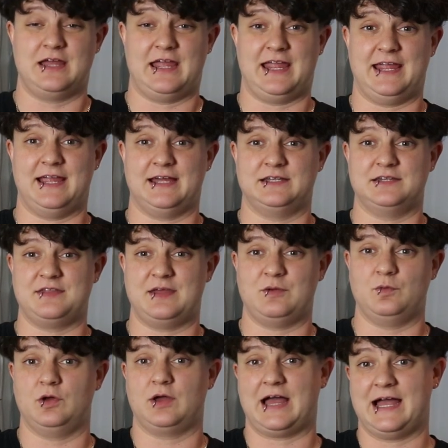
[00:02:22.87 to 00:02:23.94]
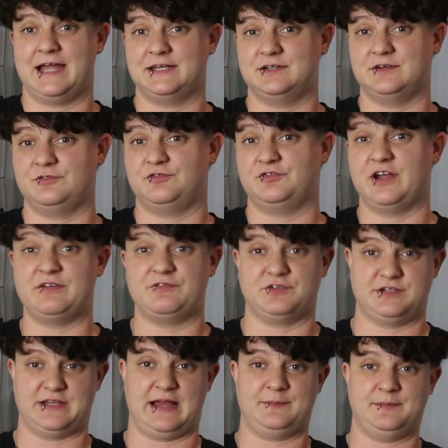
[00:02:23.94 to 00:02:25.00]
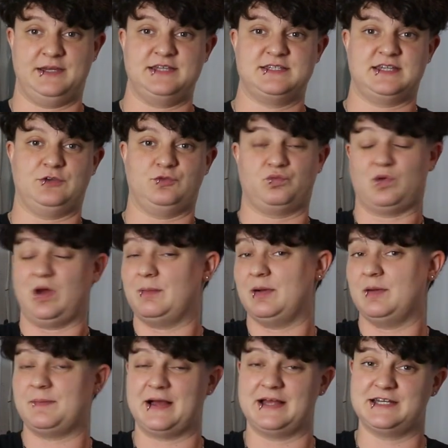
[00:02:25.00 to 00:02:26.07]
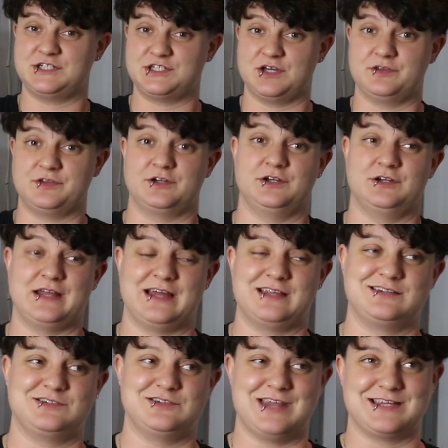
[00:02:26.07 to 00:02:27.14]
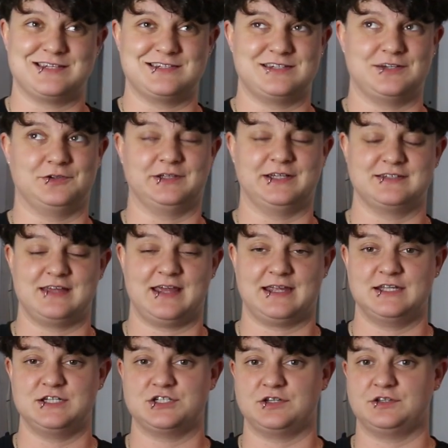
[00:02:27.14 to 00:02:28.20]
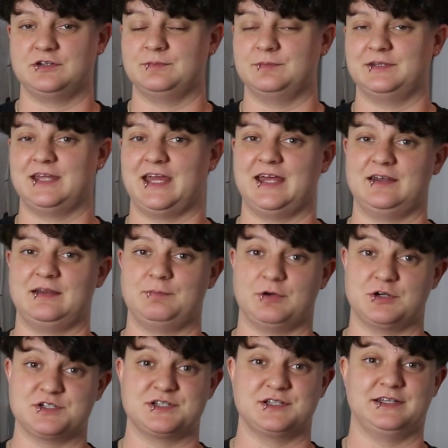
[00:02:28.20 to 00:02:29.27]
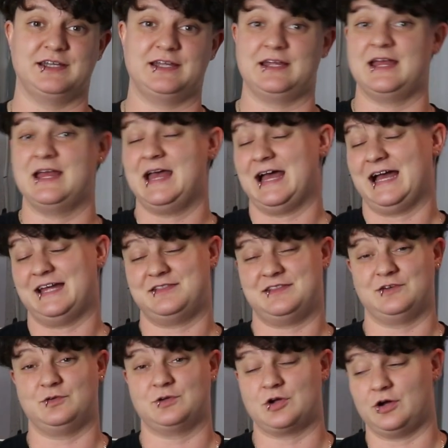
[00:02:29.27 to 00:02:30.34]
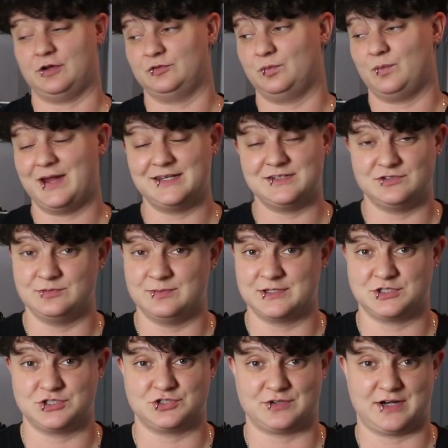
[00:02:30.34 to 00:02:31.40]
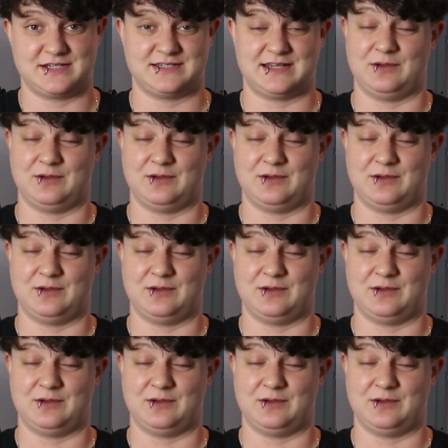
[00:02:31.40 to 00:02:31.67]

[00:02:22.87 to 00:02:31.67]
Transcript: and they will kind of fight for dominance and rub up on each other, not necessarily attack each other, but that personally I think would cause way too much stress.